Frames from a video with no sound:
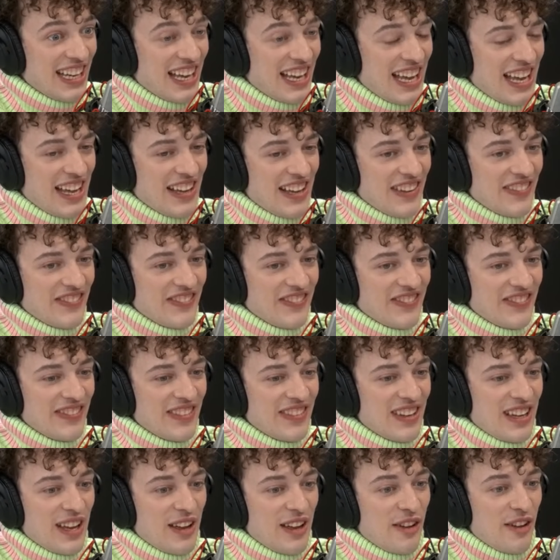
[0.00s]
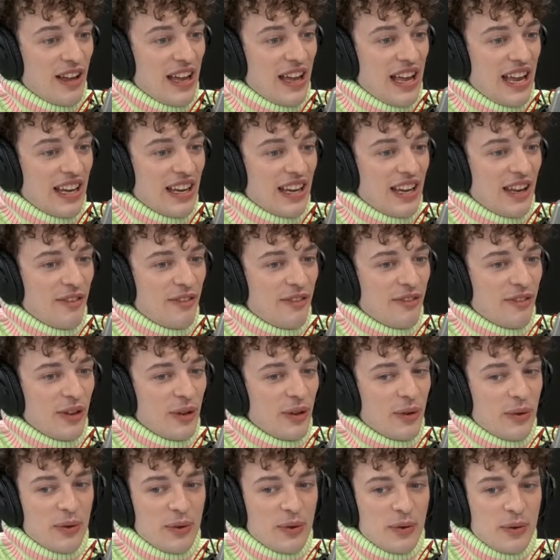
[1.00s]
And if
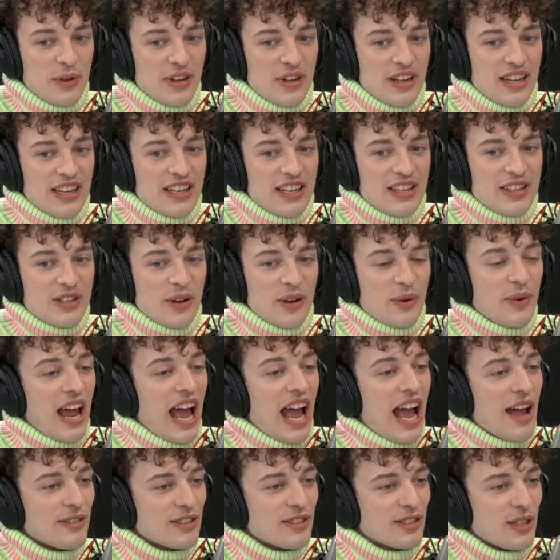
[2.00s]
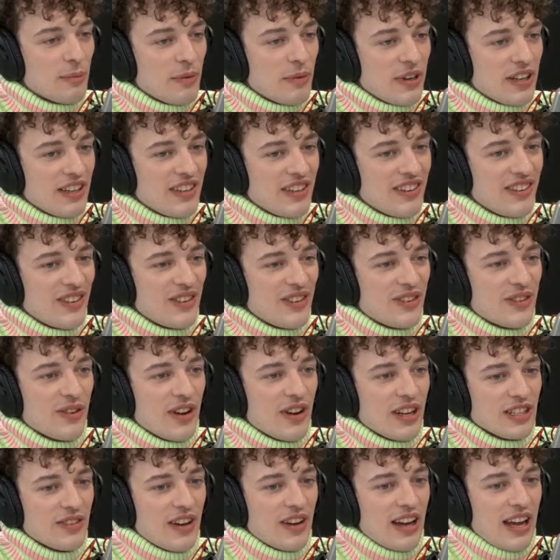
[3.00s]
you don't have someone you
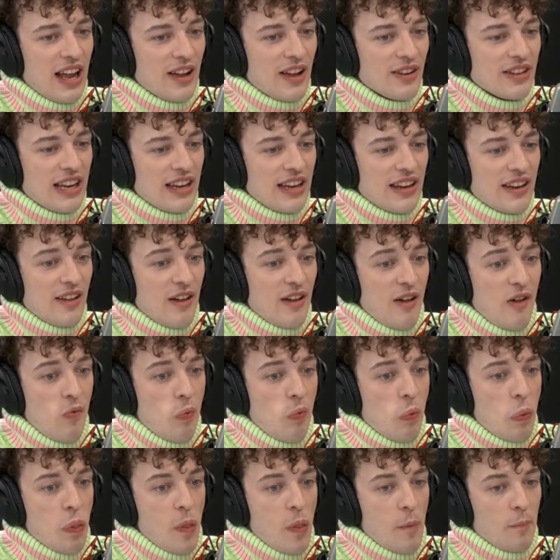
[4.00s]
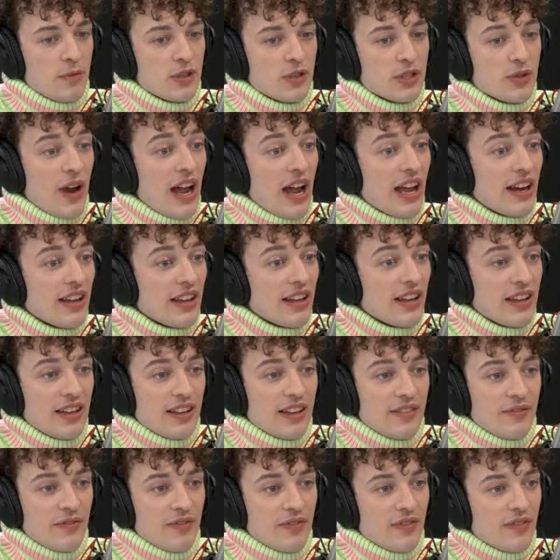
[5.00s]
trust right now, then try to
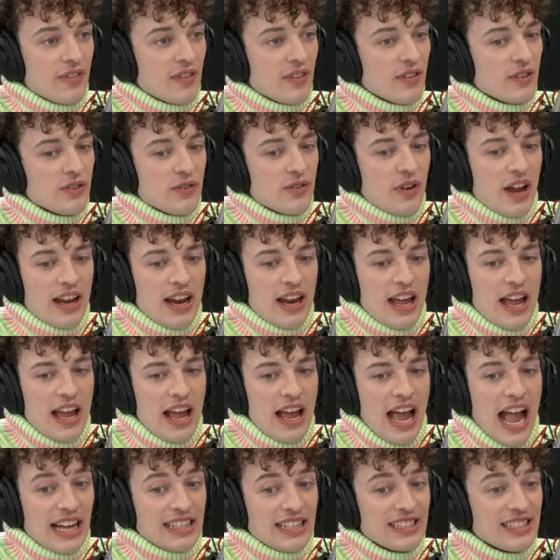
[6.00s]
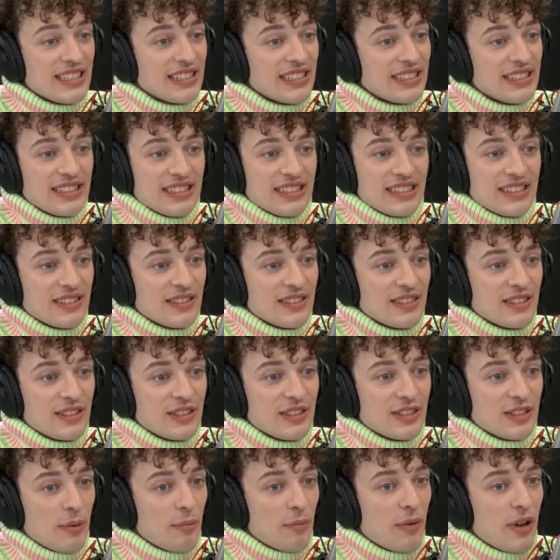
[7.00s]
access
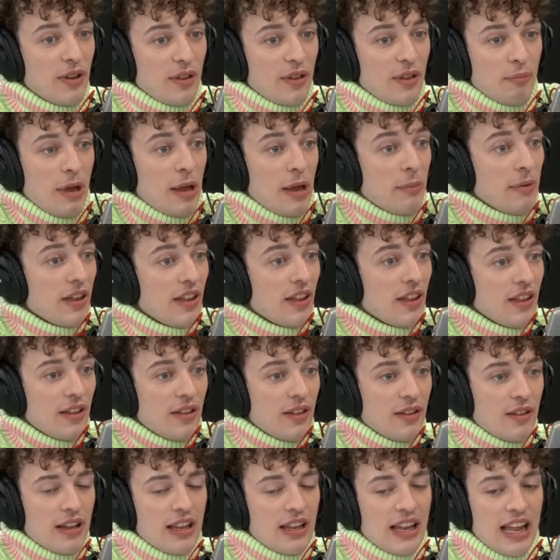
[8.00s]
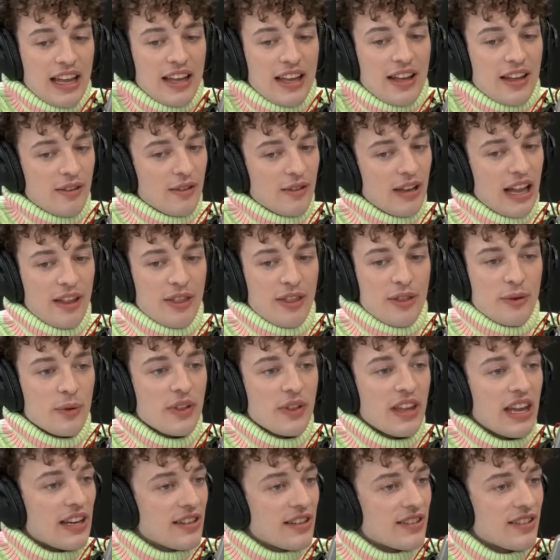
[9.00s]
someone maybe like through
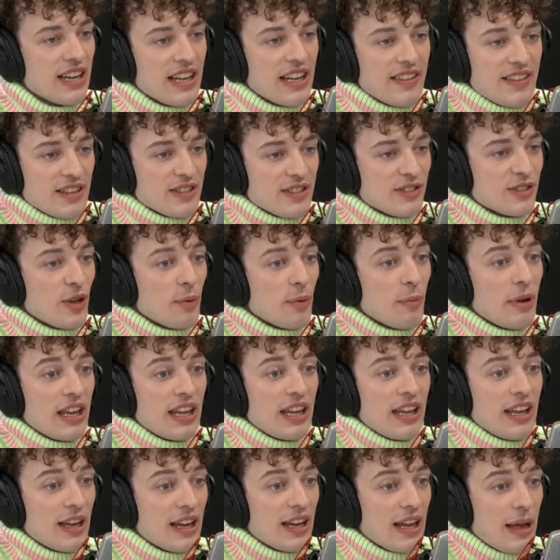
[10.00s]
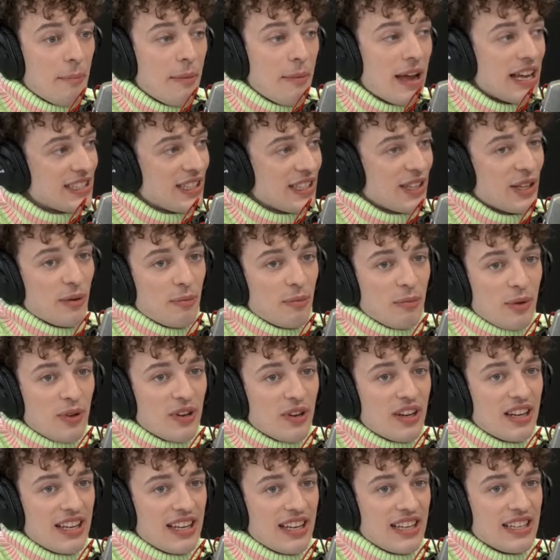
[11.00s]
the internet. There's so many amazing
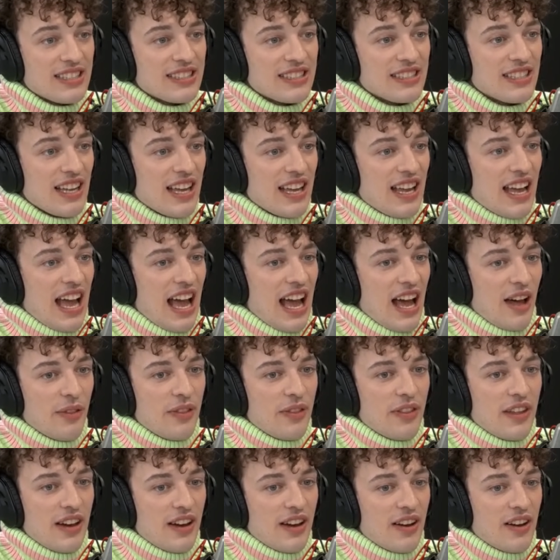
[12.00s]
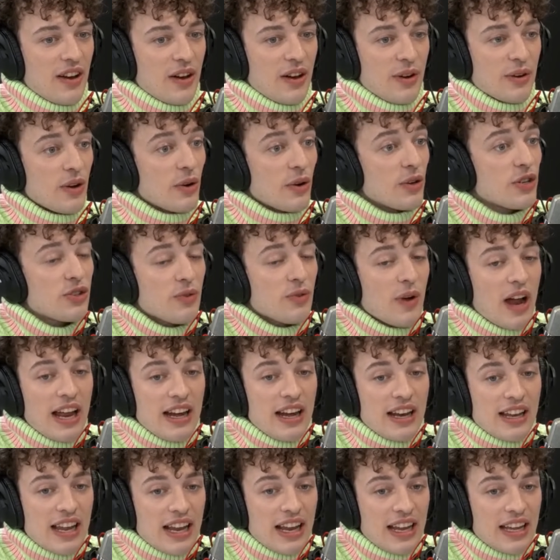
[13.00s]
communities out there, or try
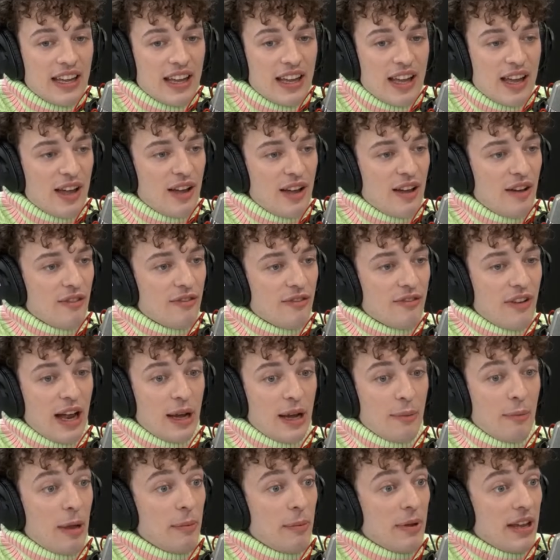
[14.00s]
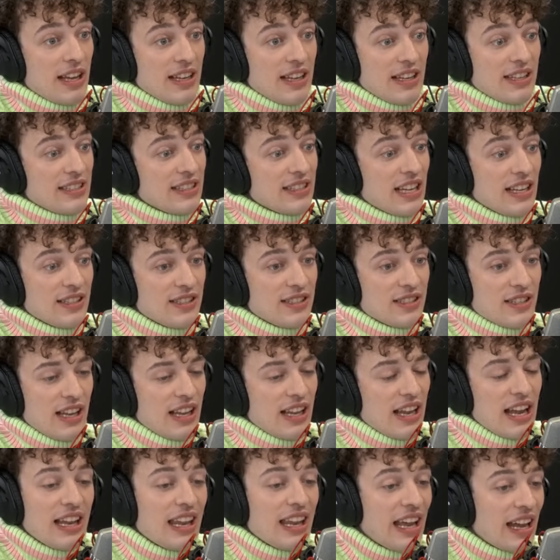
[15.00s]
to like find maybe a sense
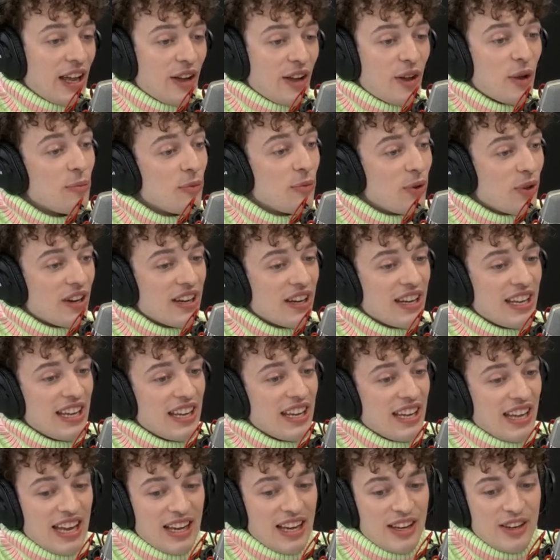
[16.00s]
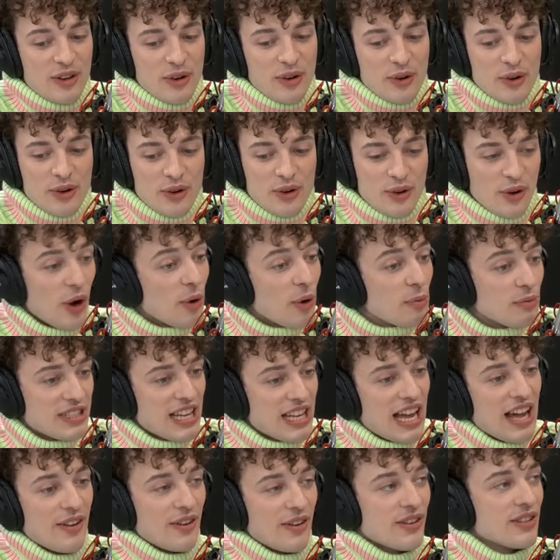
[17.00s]
like a community in your
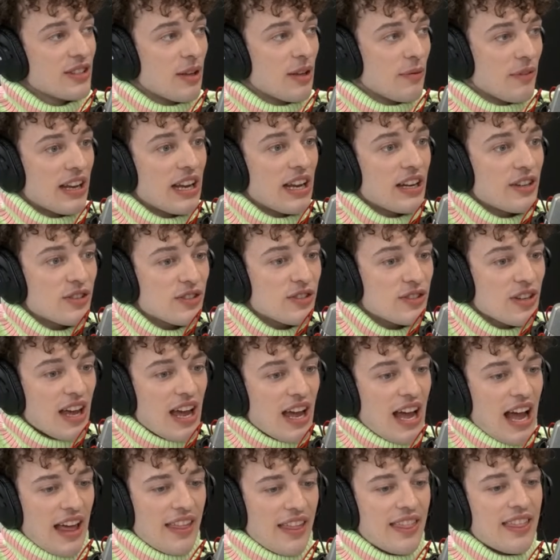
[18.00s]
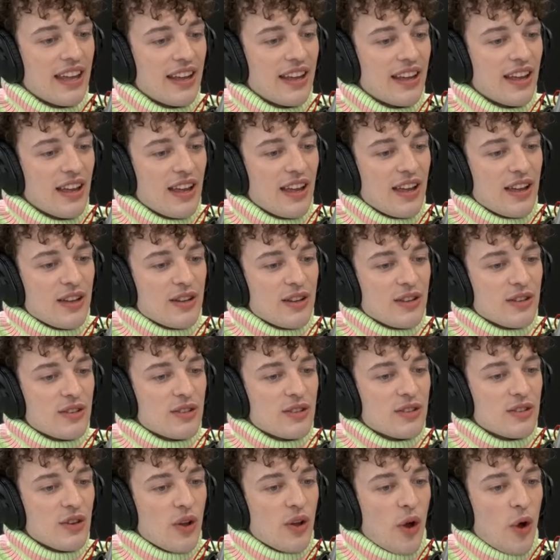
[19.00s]
hometown or something. Like, just, I think
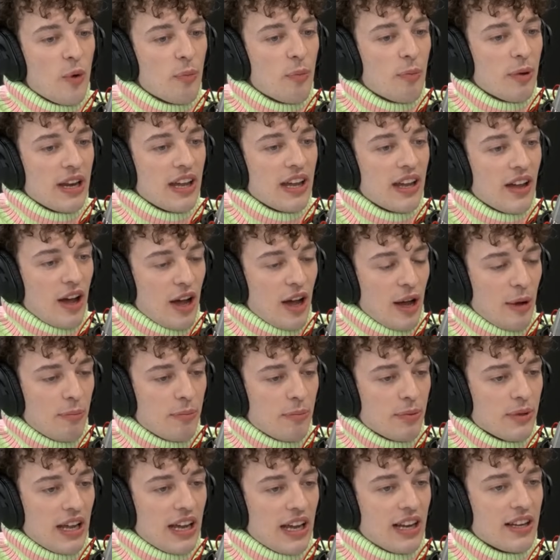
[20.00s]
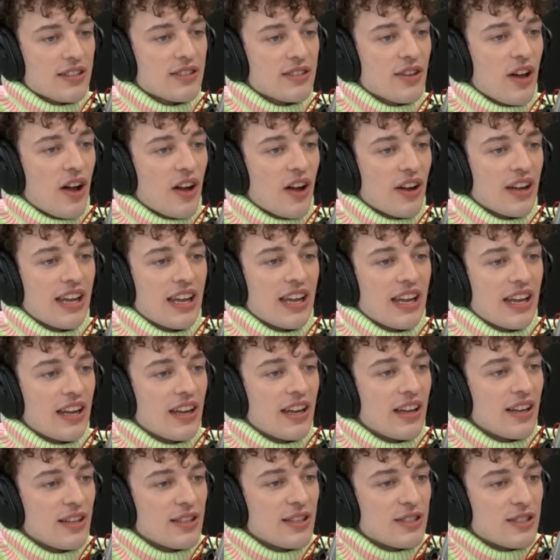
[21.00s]
opening up, like
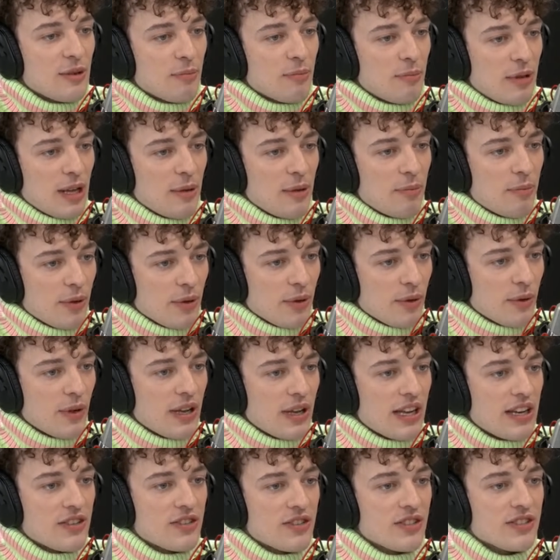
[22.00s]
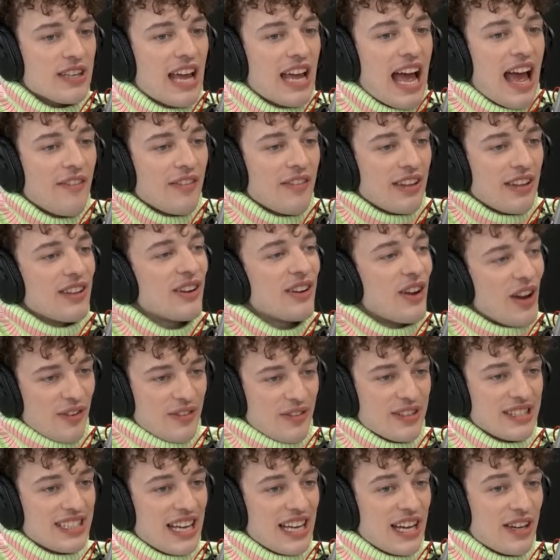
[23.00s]
talking to people and just having the
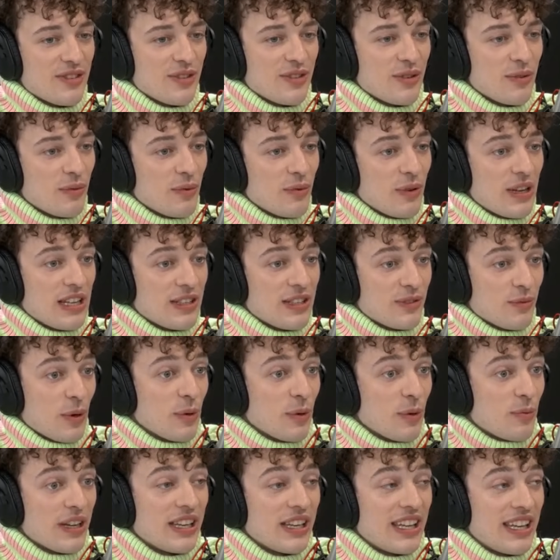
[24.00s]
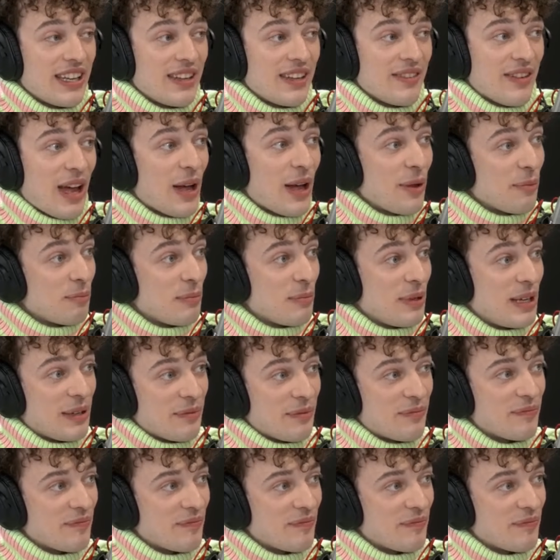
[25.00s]
conversation is what really helped me.